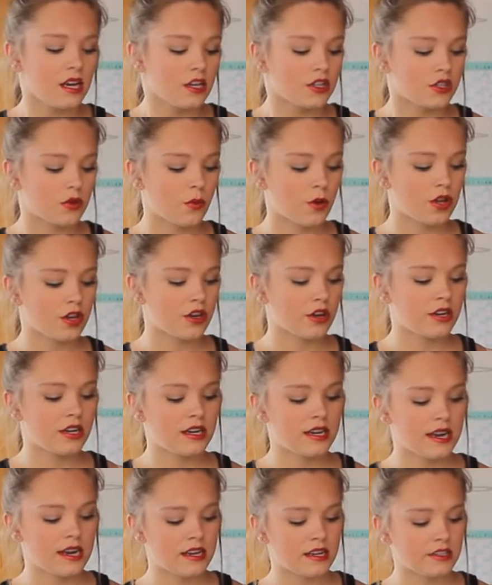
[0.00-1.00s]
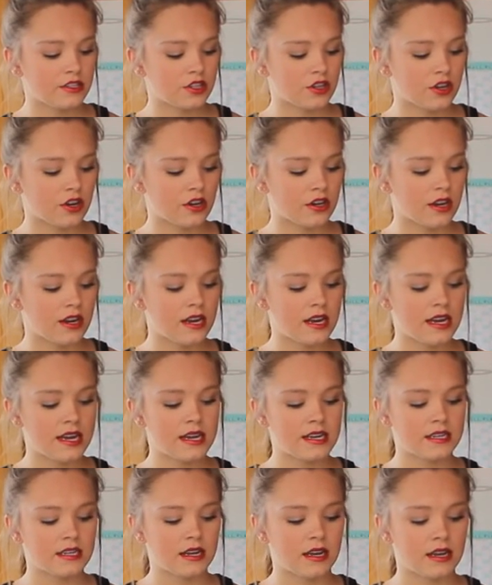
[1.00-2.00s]
So what you're going to need is you're going to
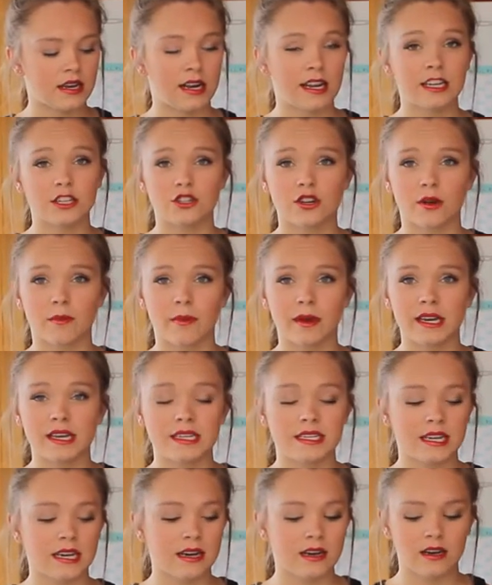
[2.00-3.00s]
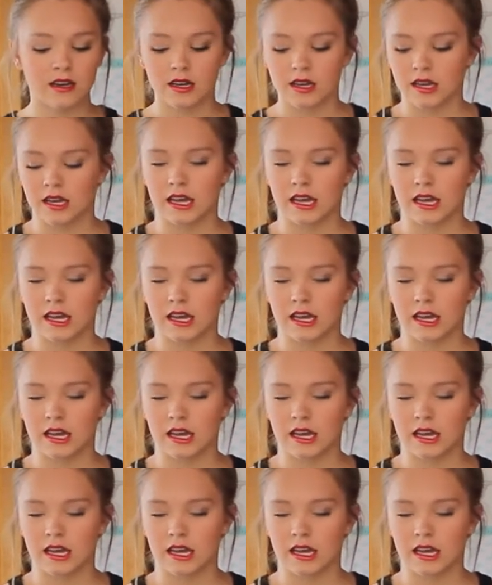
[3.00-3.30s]
need an electric beater,